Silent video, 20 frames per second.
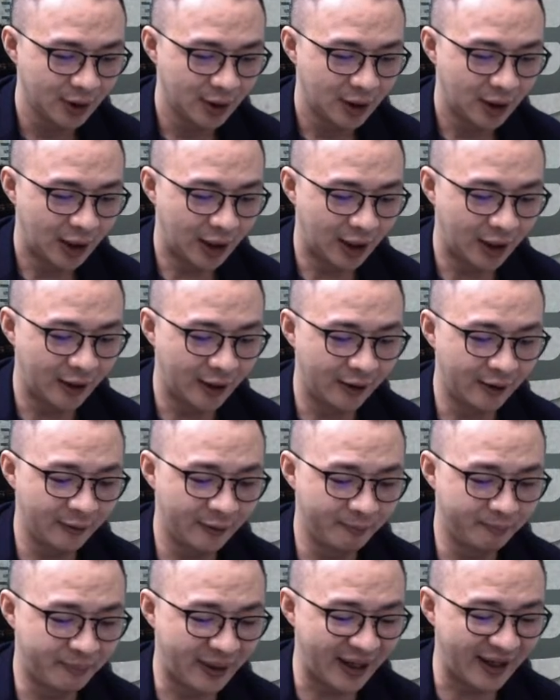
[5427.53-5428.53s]

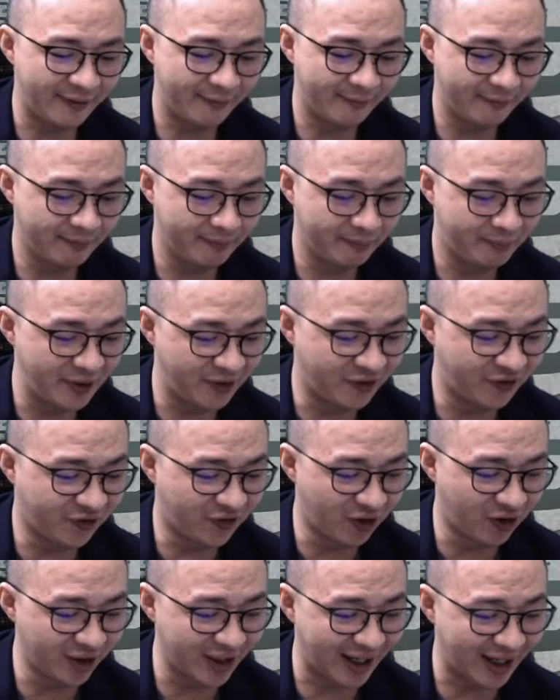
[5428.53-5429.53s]
But
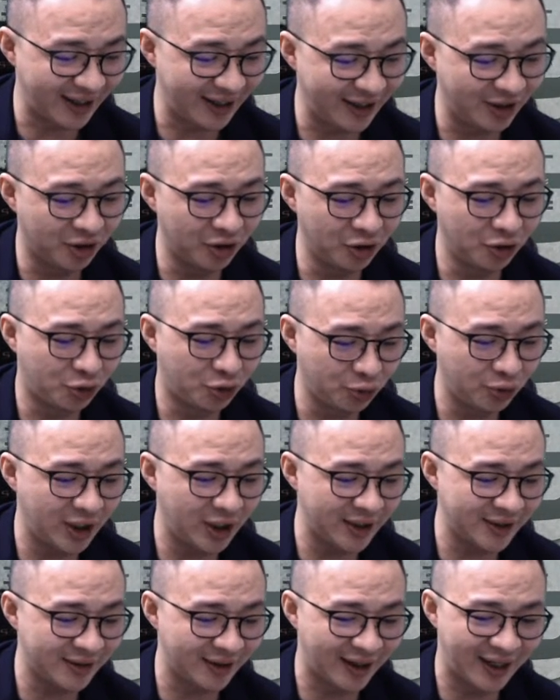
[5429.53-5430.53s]
before that, in order to do
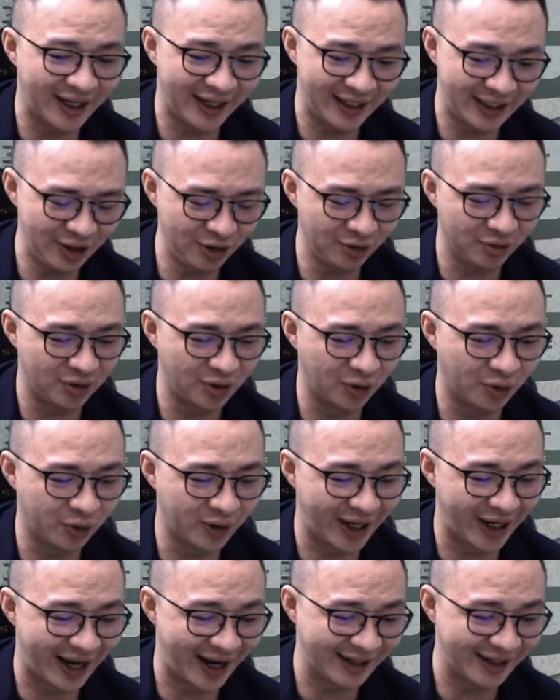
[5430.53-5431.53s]
this, right, I need to know
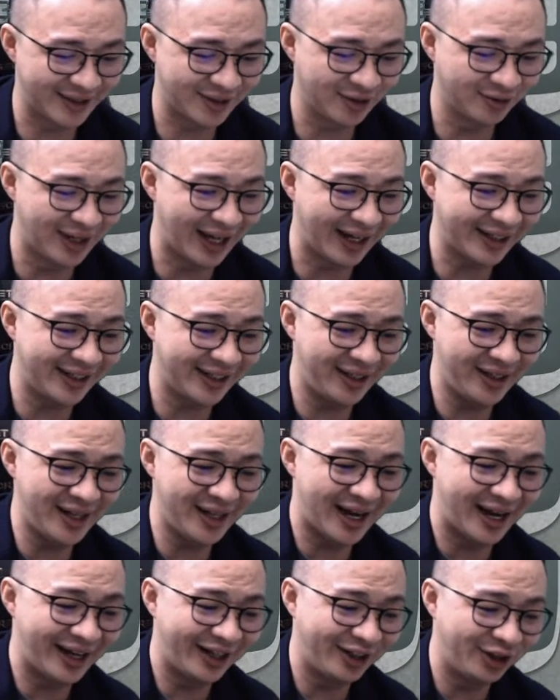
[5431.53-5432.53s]
the x. So luckily,
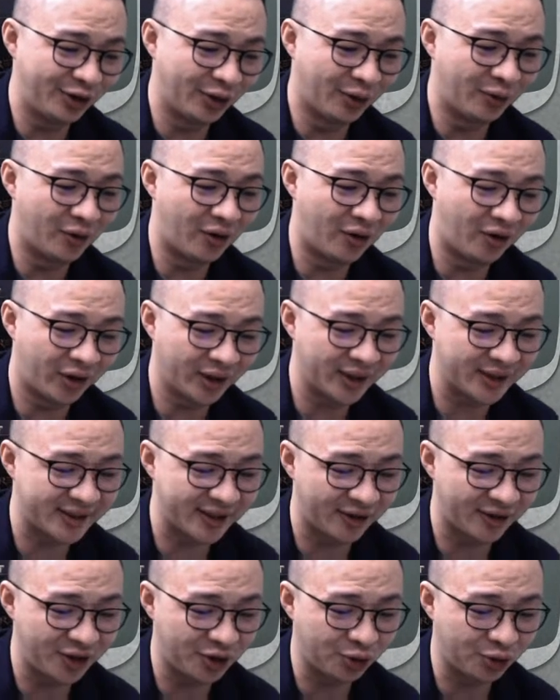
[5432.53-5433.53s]
I know all the
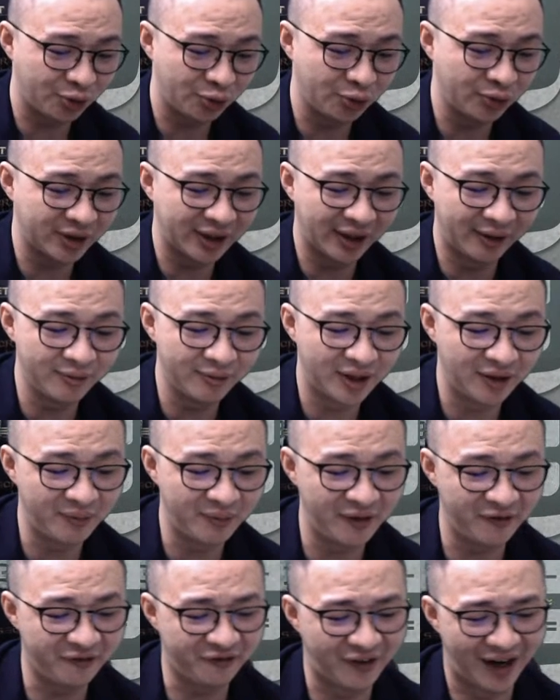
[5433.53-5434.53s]
72 terms give me
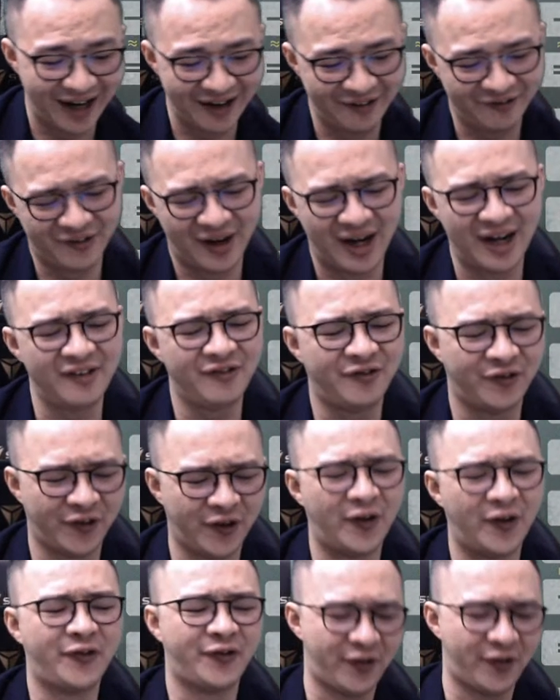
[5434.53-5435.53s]

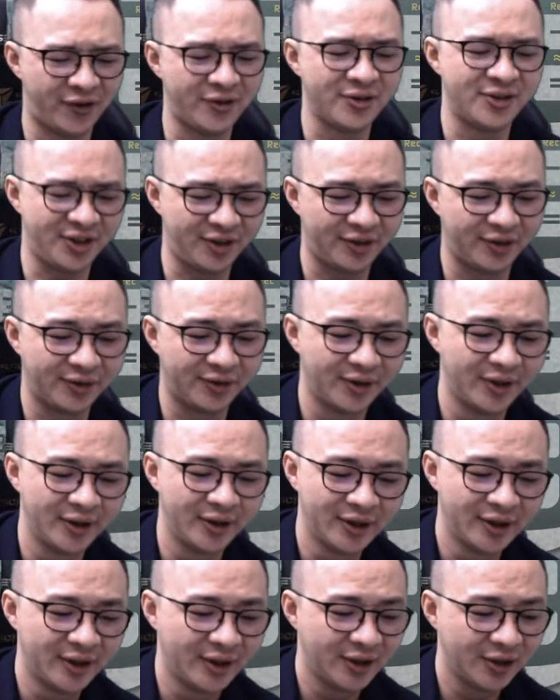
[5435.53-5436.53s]
55440.
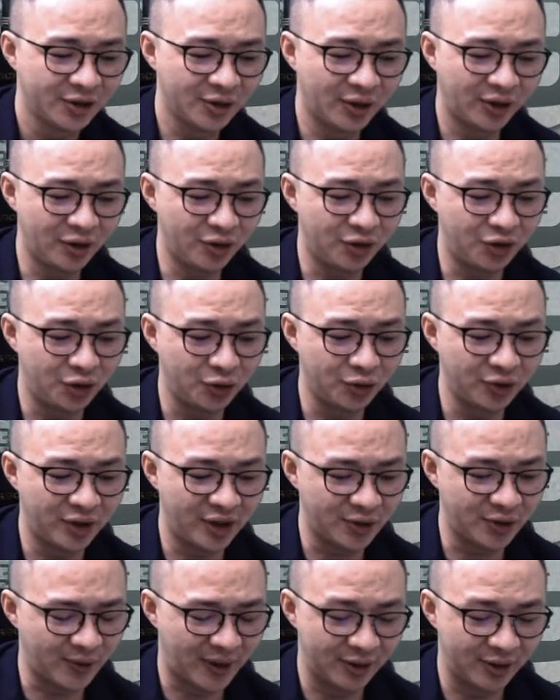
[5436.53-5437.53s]
So I'm going to use
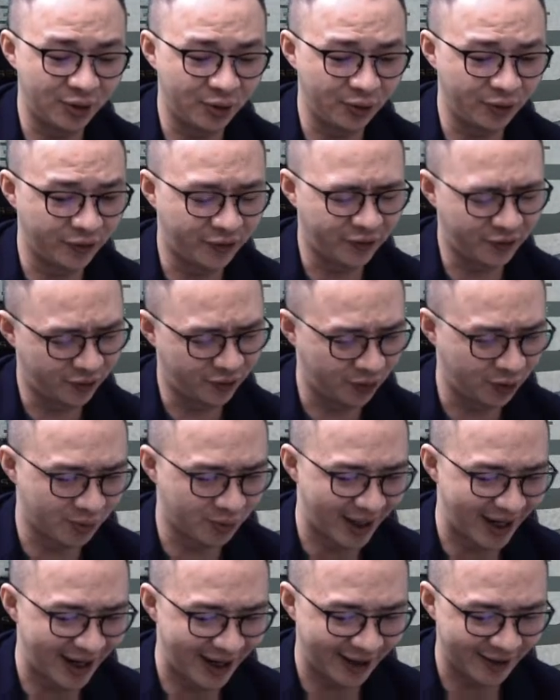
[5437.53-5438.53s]
this one to do my
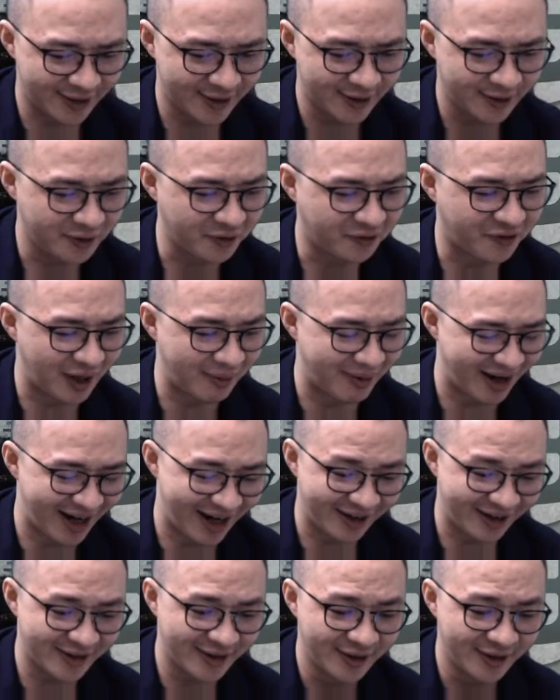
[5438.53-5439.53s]
x, to find my
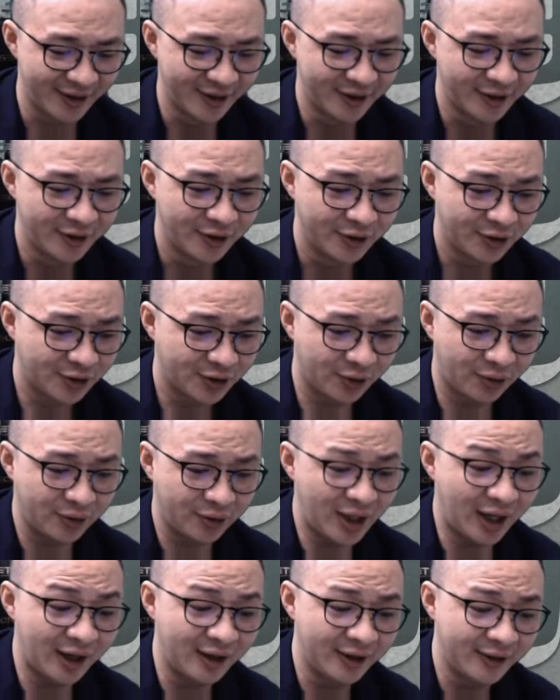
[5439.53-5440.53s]
x. So
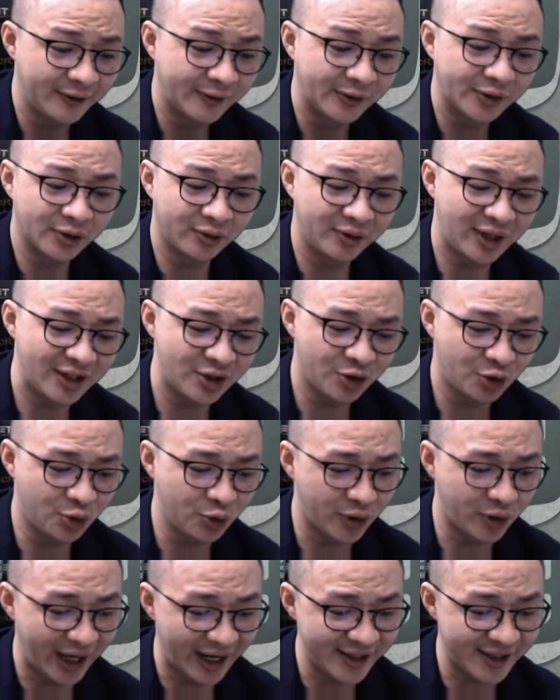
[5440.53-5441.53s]
yeah, so let's do
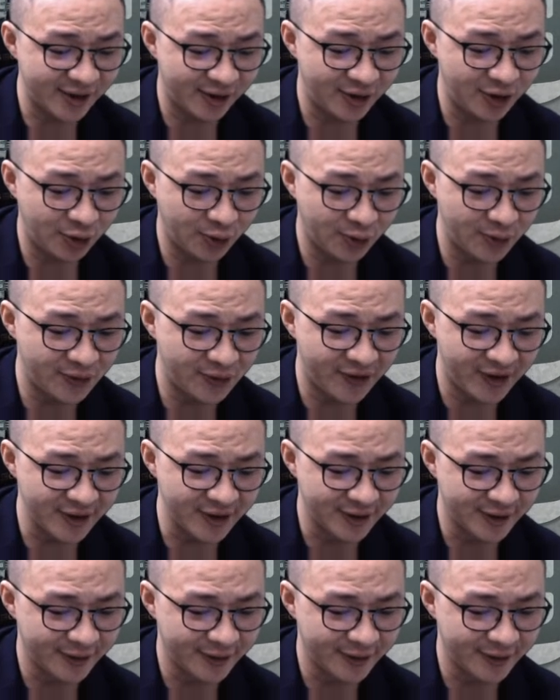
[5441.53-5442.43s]
S72 first.